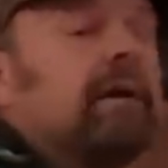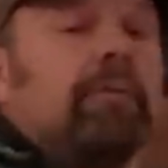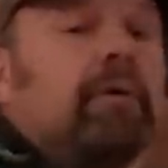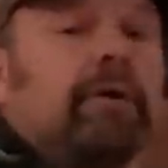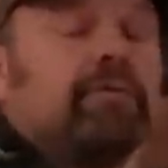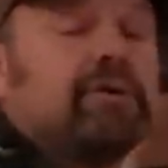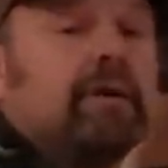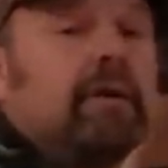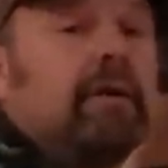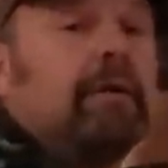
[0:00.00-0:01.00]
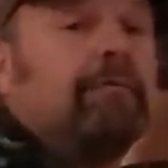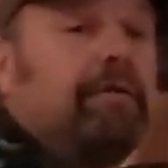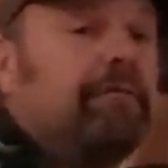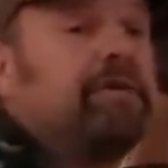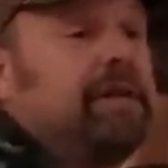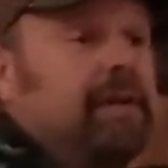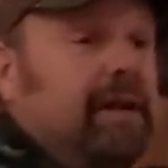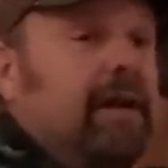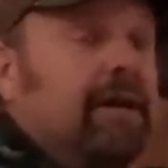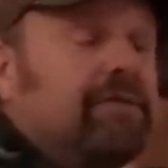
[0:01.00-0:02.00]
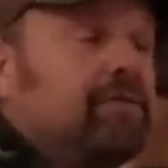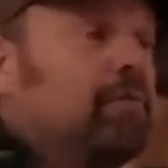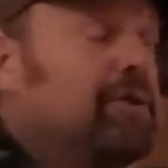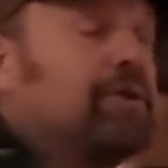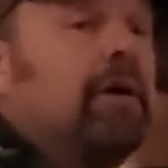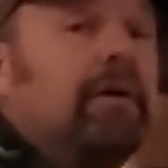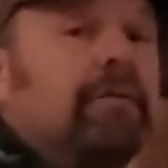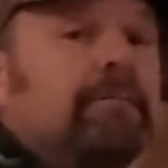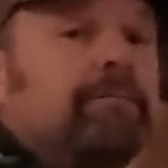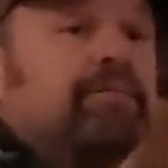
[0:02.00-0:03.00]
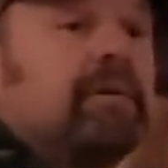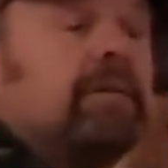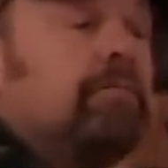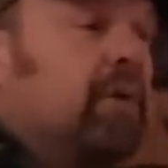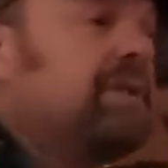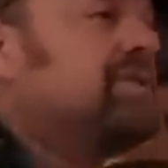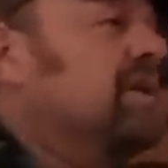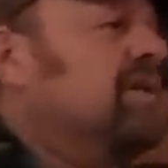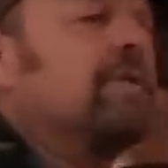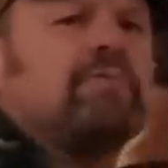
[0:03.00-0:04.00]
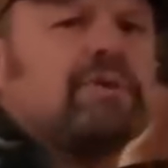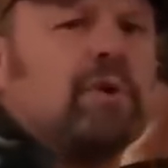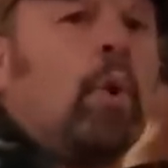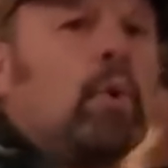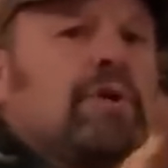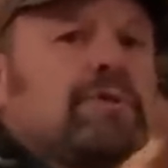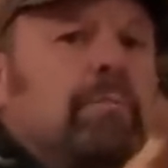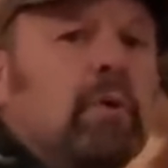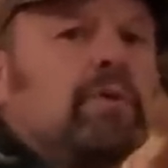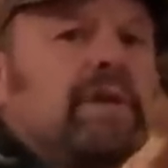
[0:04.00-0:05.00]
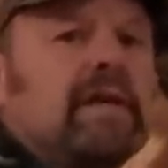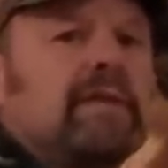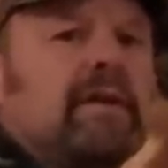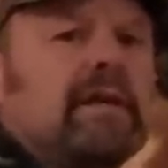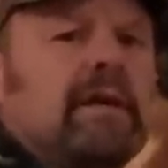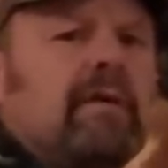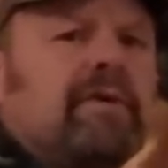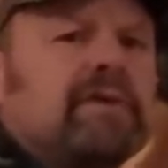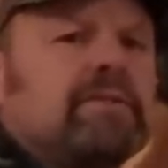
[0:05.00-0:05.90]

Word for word: got one that was 15 and a half. So we shot Brett's. I think was the oldest bull taken that year. I think